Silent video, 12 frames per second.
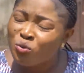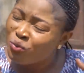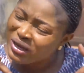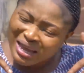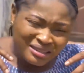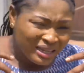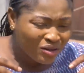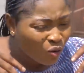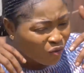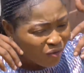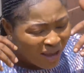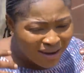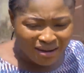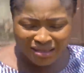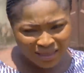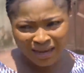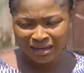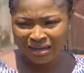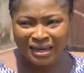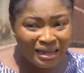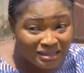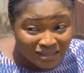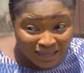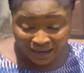We can think of anything.
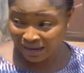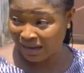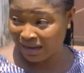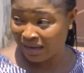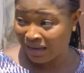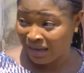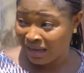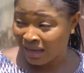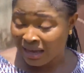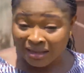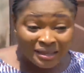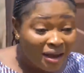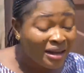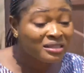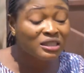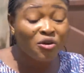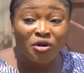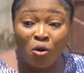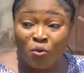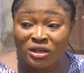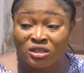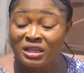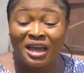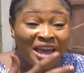Let's think. There are several
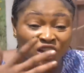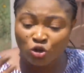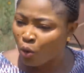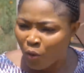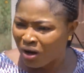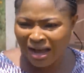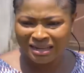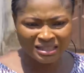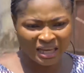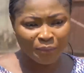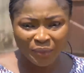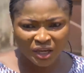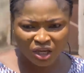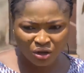ways a stubborn cat can be